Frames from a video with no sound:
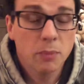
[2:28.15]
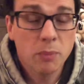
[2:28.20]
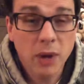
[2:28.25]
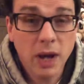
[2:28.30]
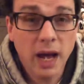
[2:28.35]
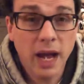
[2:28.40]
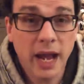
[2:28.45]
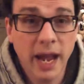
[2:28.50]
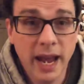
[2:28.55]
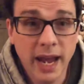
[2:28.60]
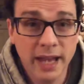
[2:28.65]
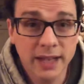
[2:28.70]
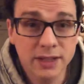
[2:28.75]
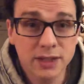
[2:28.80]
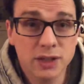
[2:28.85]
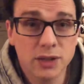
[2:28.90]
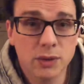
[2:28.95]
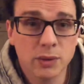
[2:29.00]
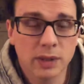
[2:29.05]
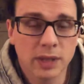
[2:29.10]
But I had to
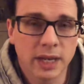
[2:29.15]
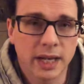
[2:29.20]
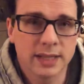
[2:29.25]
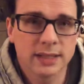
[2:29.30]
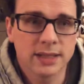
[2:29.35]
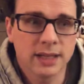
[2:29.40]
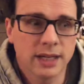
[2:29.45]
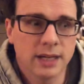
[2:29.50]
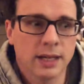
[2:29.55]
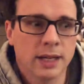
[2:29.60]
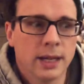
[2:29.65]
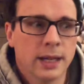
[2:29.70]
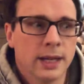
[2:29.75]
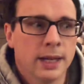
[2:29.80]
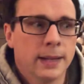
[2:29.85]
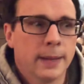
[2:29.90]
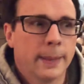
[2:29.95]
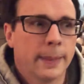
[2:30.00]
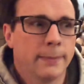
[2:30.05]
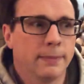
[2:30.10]
do it last night
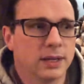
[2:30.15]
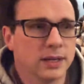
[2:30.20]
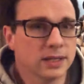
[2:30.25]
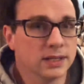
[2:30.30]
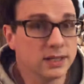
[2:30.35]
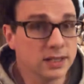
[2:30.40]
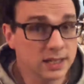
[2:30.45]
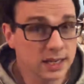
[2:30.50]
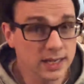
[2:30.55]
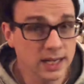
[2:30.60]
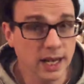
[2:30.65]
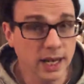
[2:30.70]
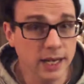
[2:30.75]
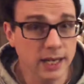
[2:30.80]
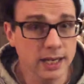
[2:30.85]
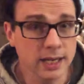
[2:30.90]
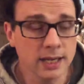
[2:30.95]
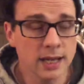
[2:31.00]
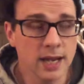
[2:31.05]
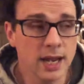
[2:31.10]
because
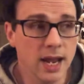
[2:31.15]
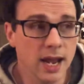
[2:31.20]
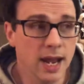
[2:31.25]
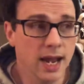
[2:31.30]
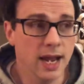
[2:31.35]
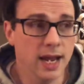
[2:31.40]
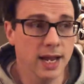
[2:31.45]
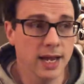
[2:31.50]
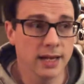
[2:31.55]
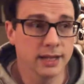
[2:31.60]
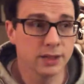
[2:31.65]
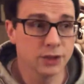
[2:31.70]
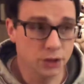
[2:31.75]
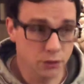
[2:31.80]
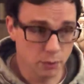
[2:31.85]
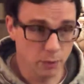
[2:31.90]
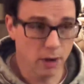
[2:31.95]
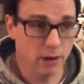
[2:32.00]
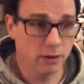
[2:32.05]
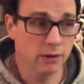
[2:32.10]
tonight and
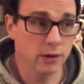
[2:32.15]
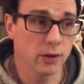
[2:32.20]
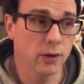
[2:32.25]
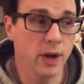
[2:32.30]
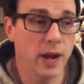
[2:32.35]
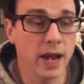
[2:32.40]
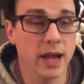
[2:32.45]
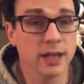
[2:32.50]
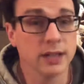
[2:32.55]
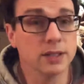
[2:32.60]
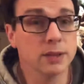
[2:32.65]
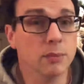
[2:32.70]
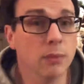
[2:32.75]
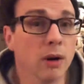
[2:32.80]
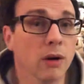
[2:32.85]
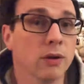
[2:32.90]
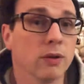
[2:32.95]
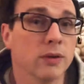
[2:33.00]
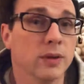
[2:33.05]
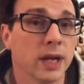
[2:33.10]
tomorrow
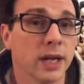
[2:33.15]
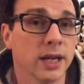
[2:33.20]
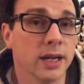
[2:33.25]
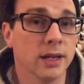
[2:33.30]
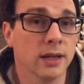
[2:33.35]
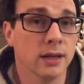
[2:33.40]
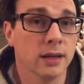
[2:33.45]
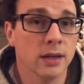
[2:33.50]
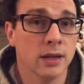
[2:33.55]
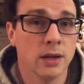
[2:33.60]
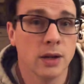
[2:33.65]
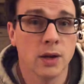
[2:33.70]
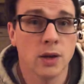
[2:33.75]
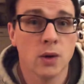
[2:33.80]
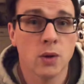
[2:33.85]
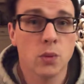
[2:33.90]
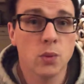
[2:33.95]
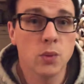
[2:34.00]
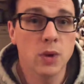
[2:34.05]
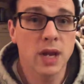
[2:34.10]
night
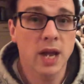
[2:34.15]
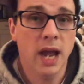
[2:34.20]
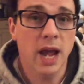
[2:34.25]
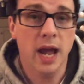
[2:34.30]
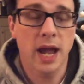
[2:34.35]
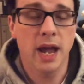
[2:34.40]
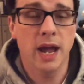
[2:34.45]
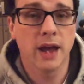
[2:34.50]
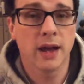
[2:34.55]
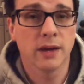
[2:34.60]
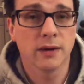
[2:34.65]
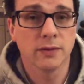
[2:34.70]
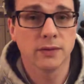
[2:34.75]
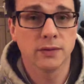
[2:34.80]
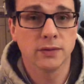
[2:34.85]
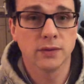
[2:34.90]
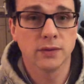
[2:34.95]
we have